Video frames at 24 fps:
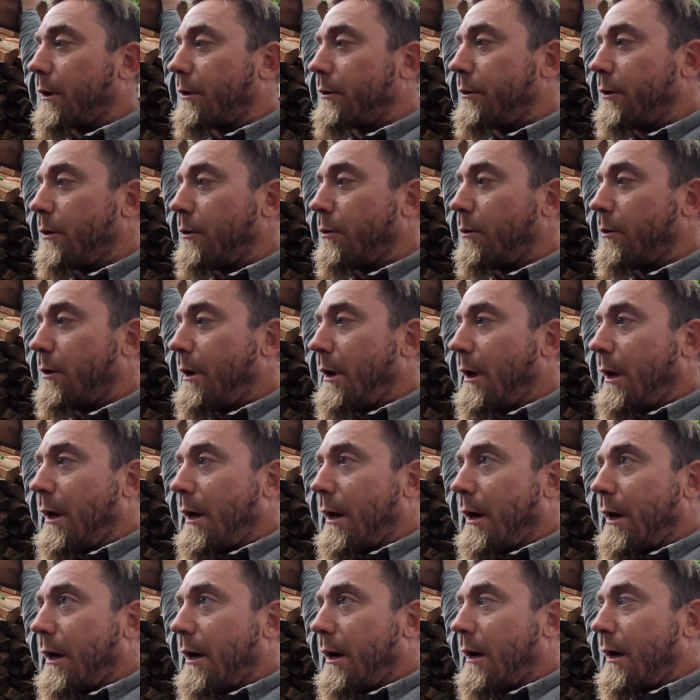So
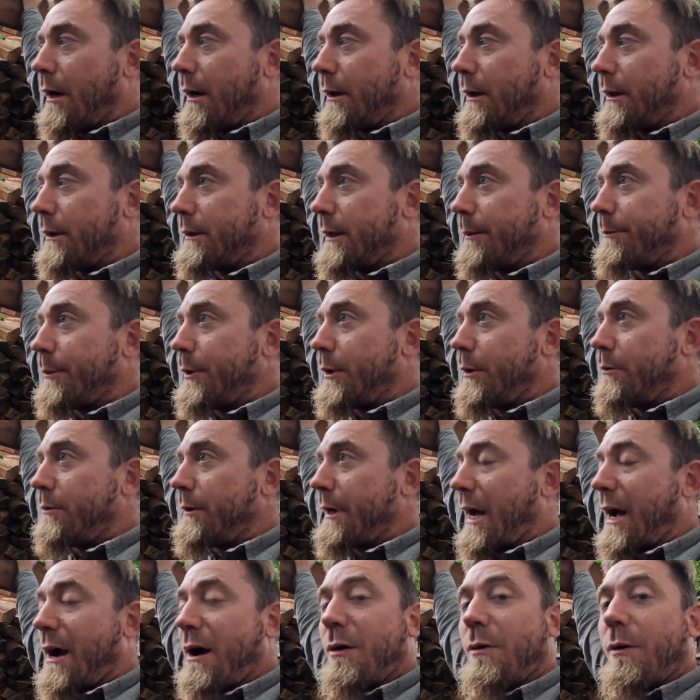good time to do it
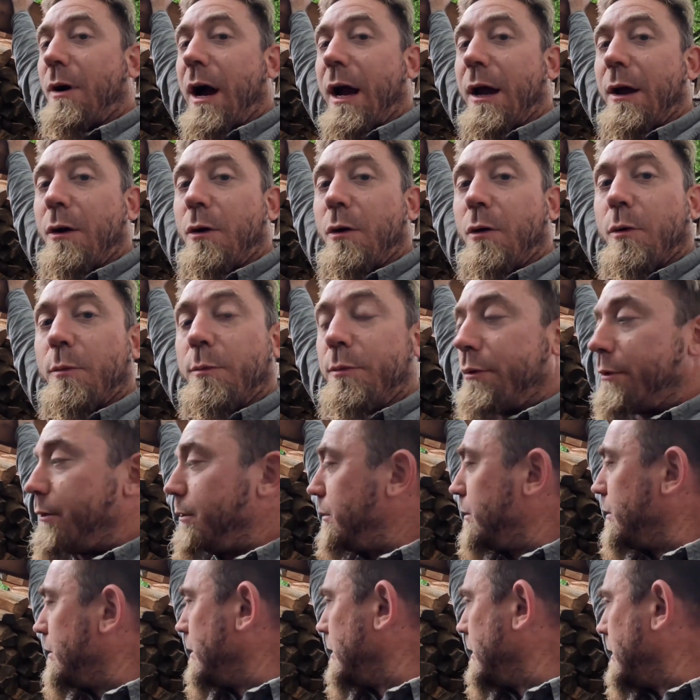now. I hope
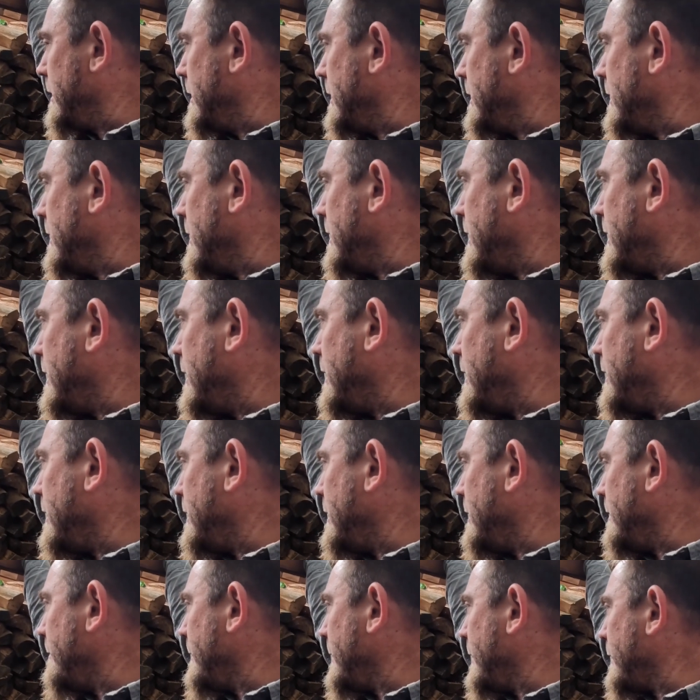
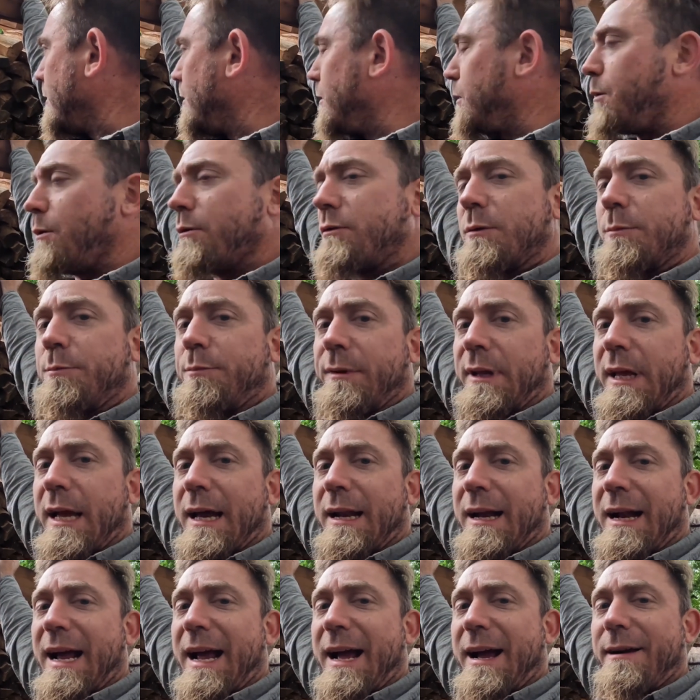it all goes to
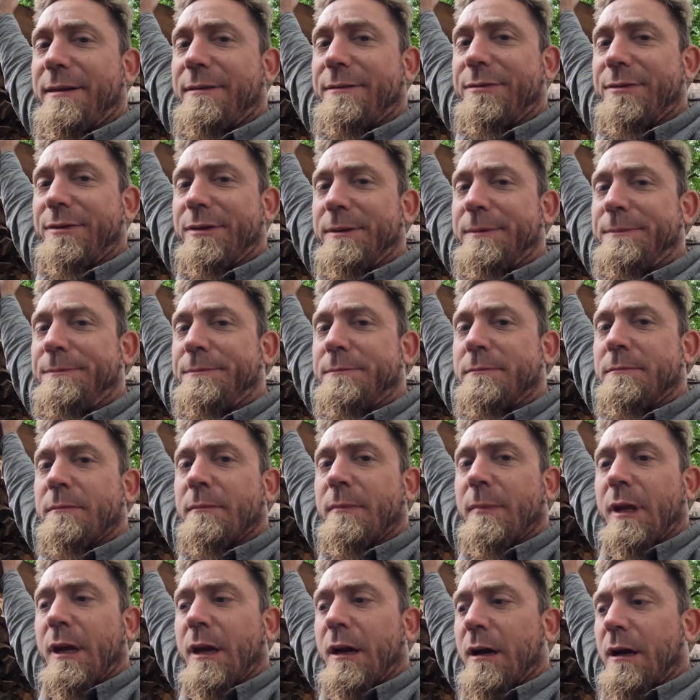plan. I have
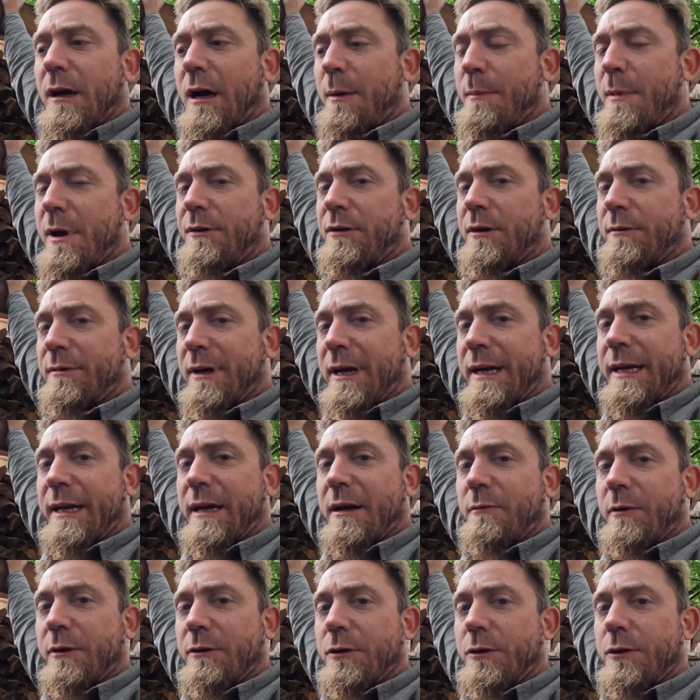a makeshift idea
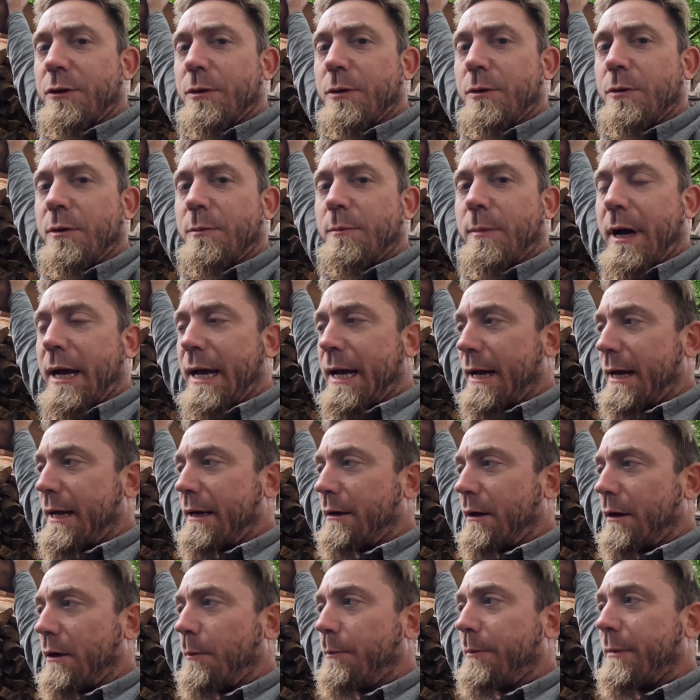of what to do in my head. I
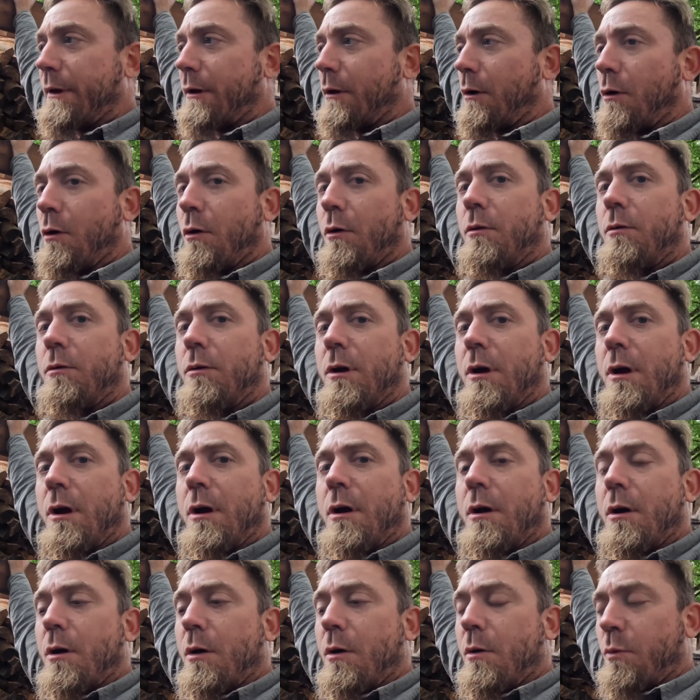hope that all
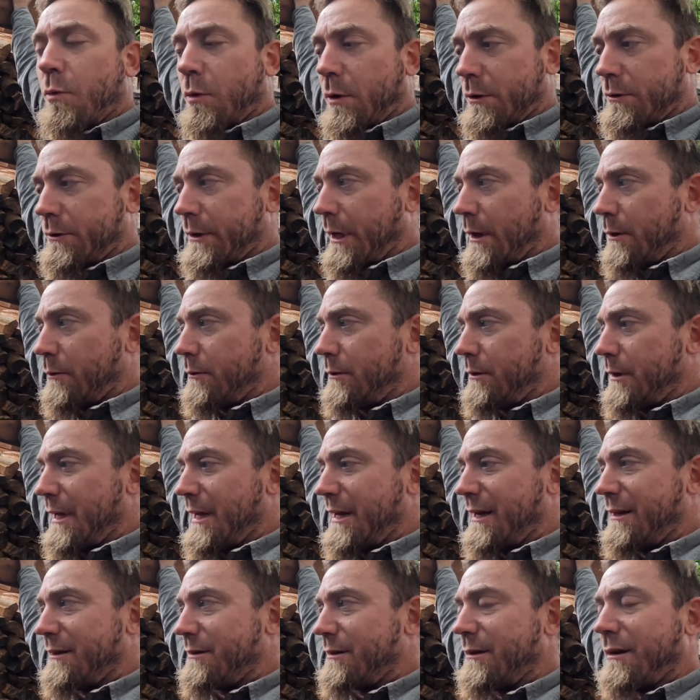works out
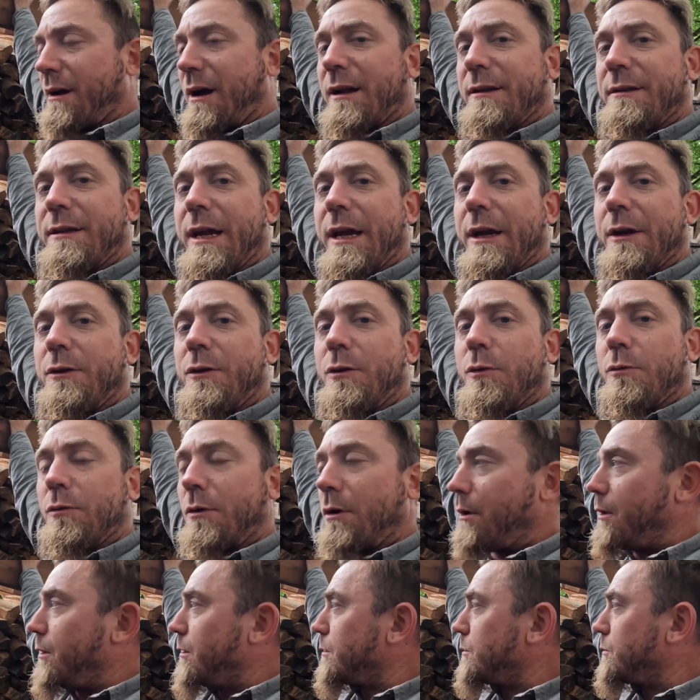and does not take too long.